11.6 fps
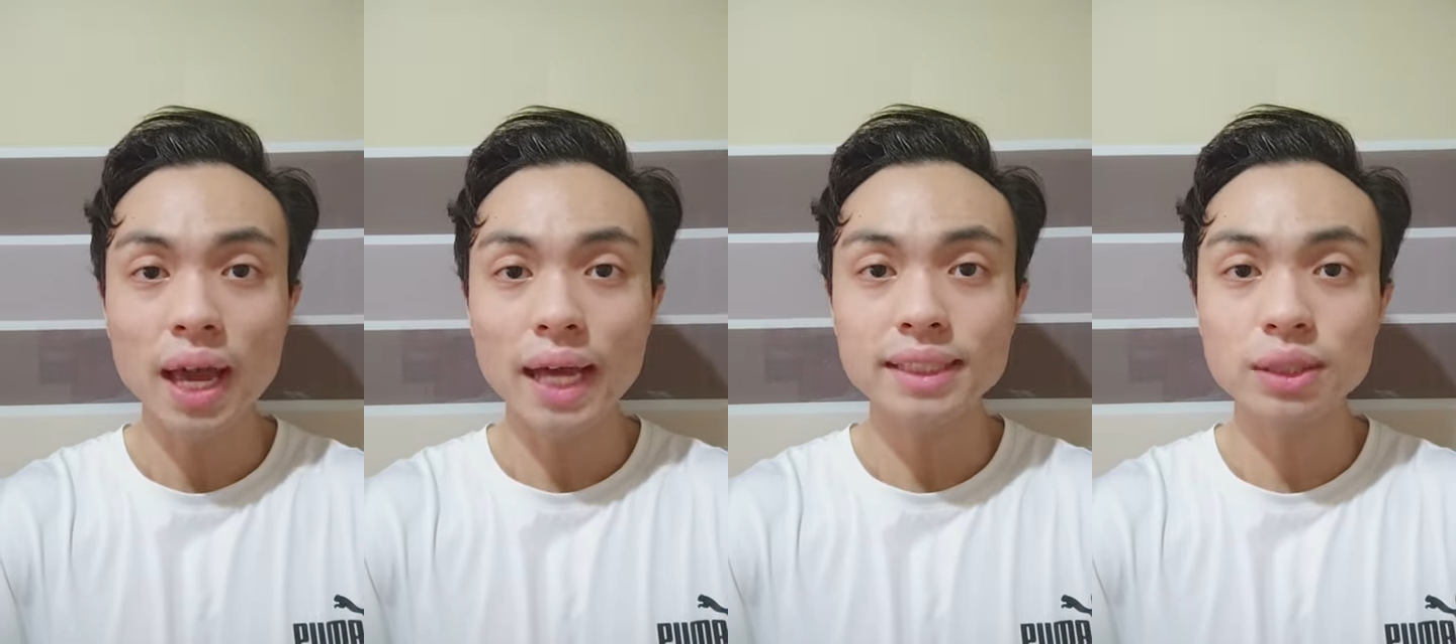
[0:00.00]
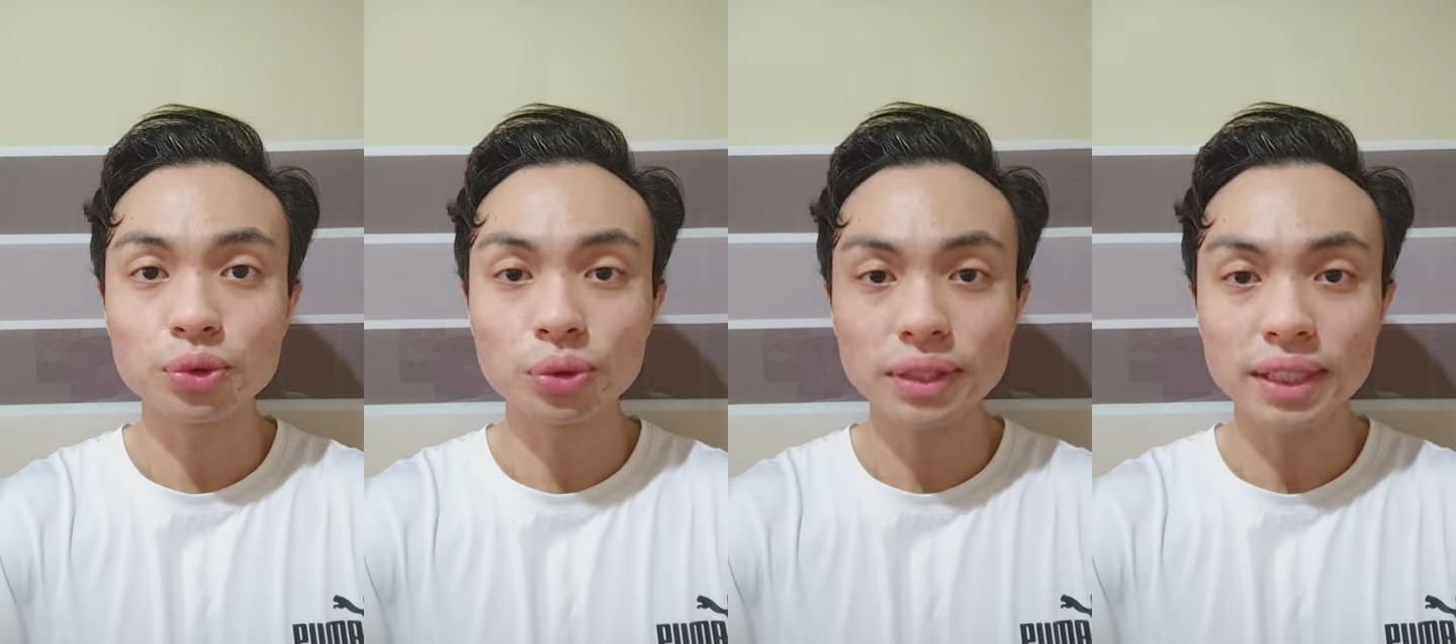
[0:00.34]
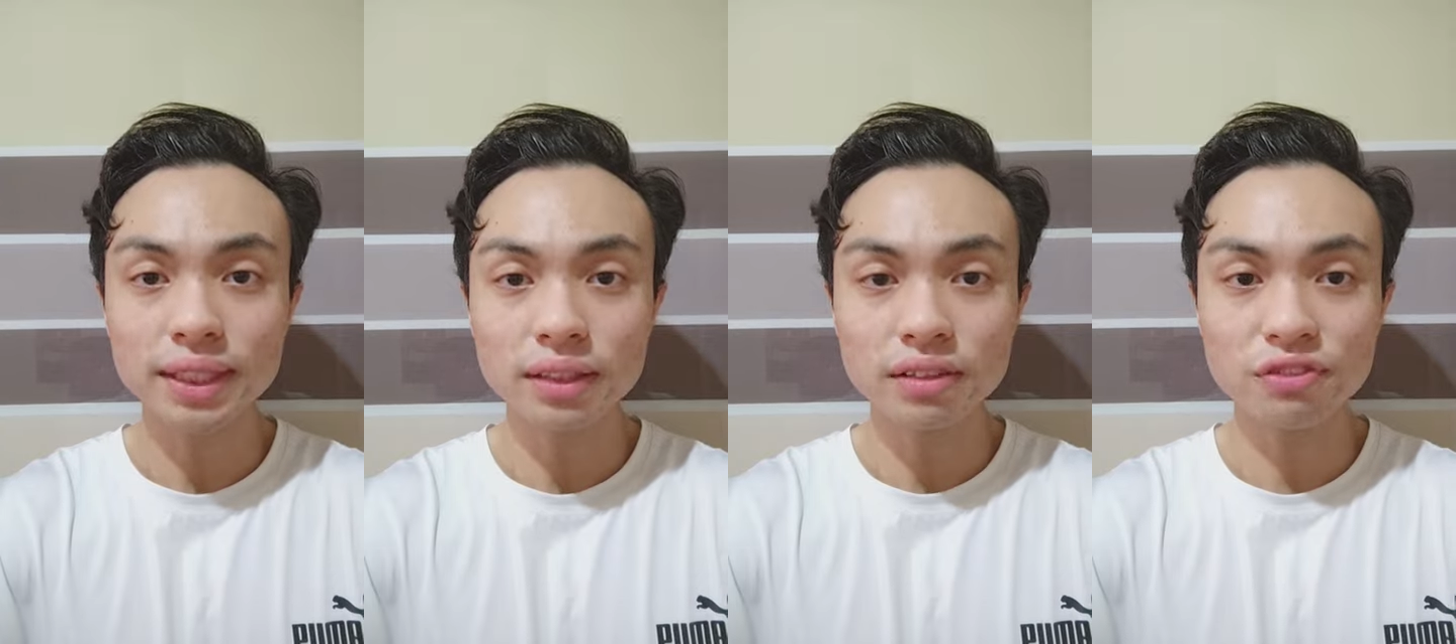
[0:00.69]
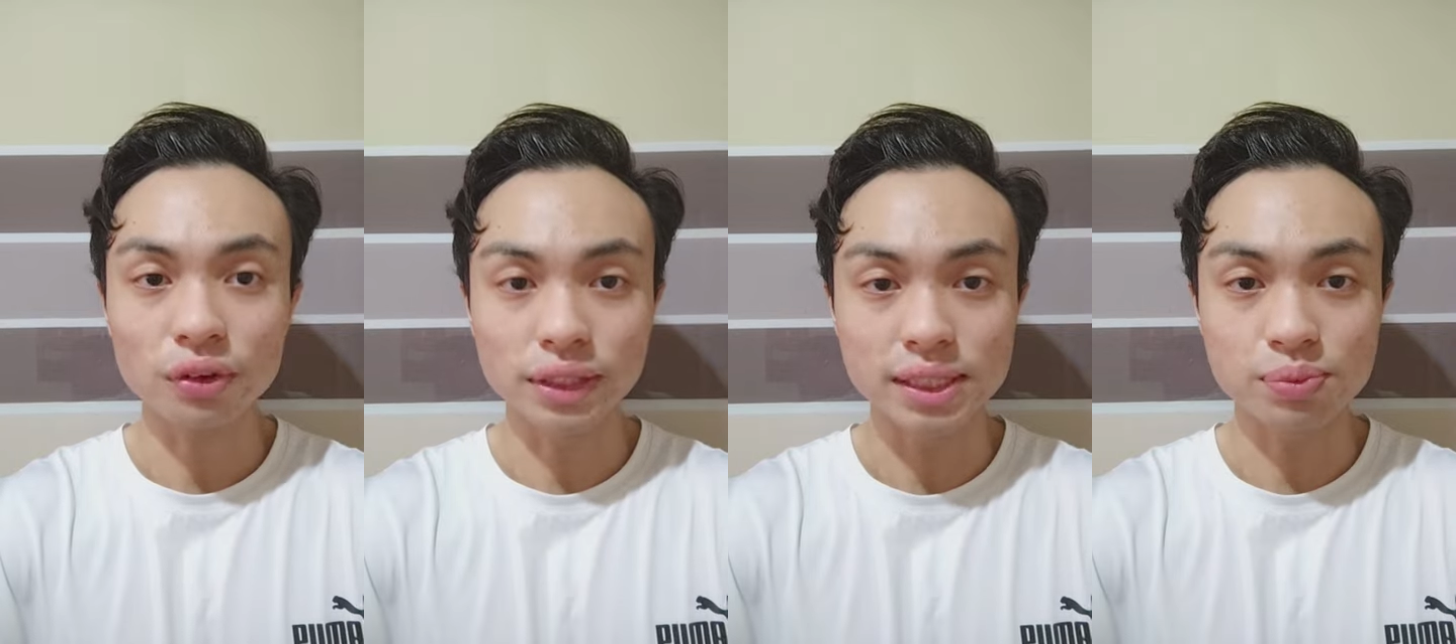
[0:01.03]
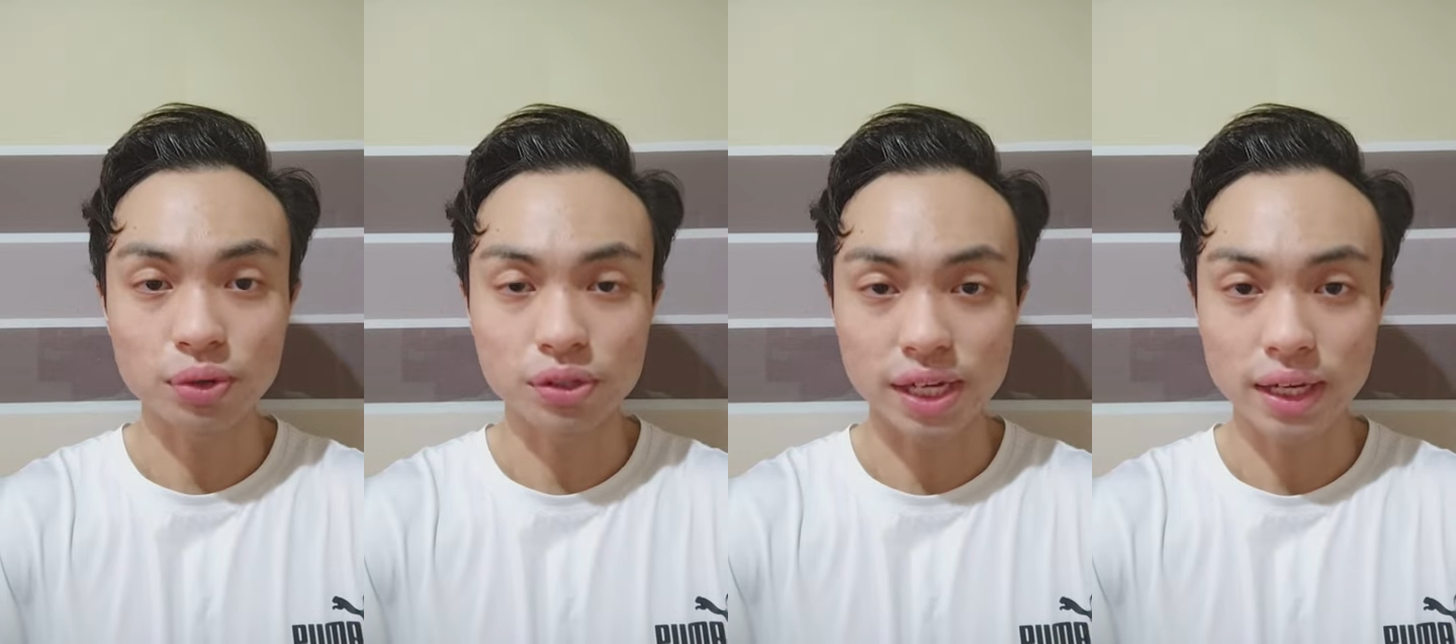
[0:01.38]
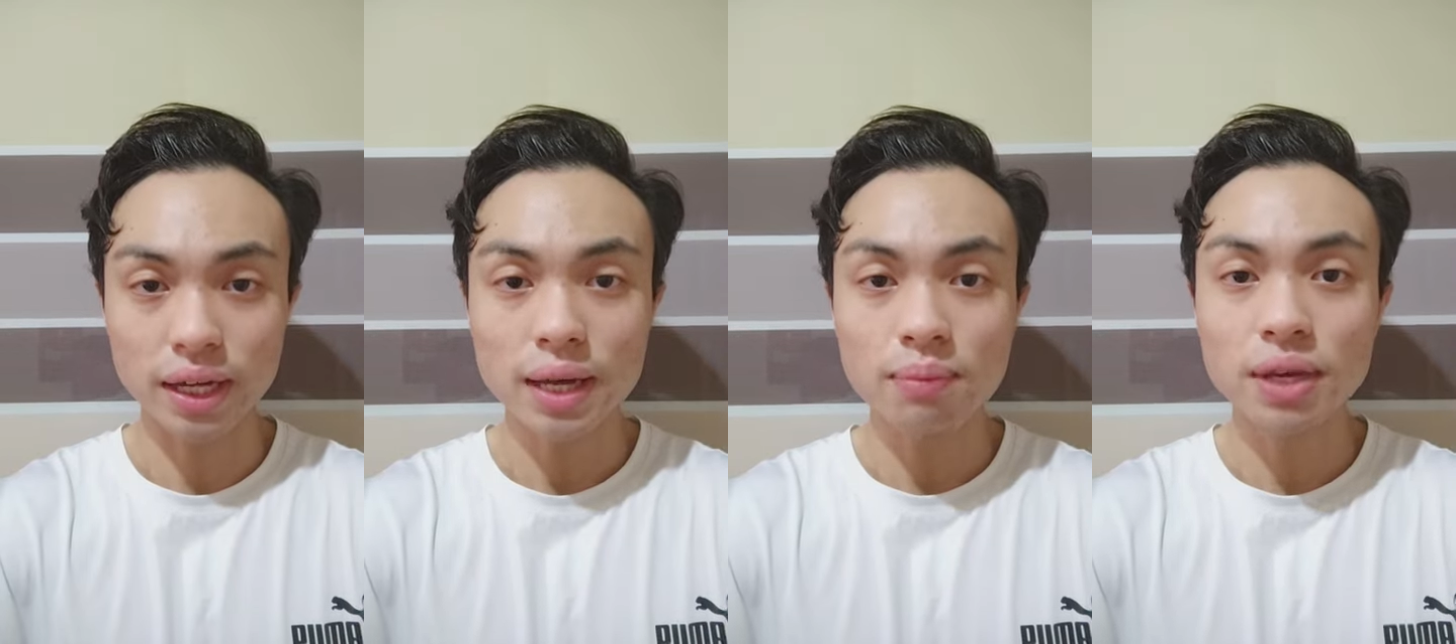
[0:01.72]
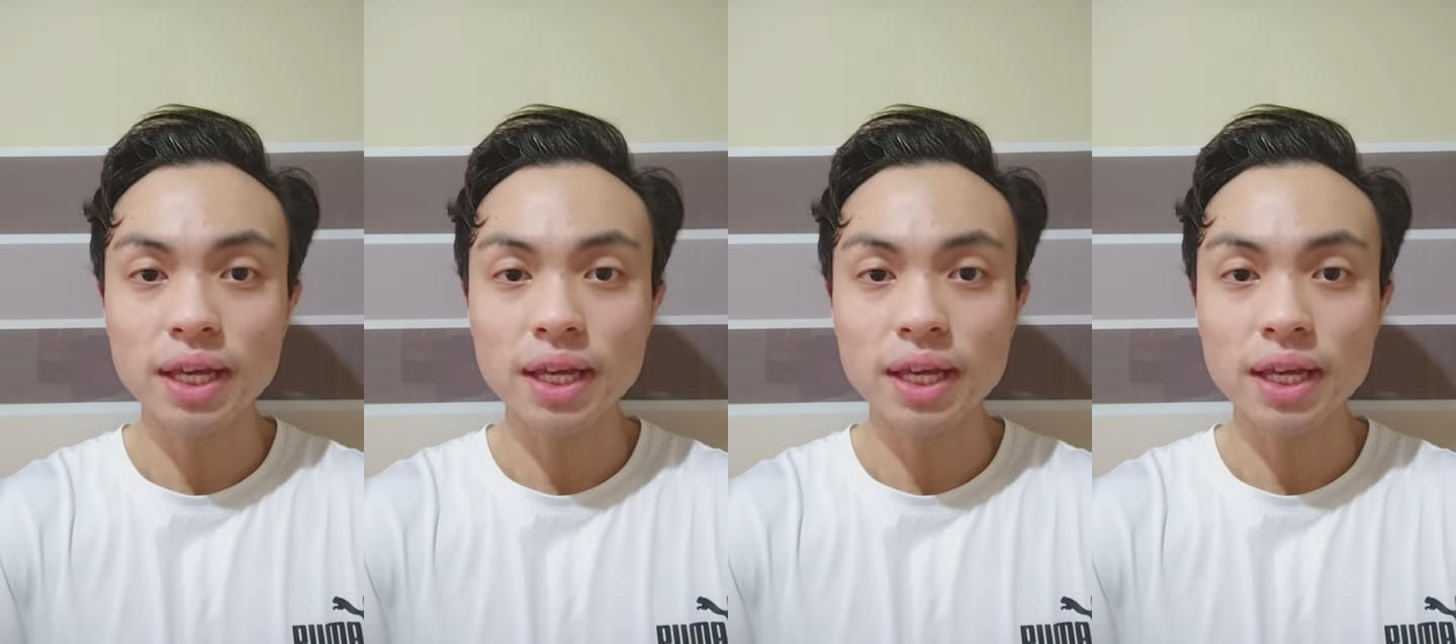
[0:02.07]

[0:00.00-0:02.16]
As a group leader for this project,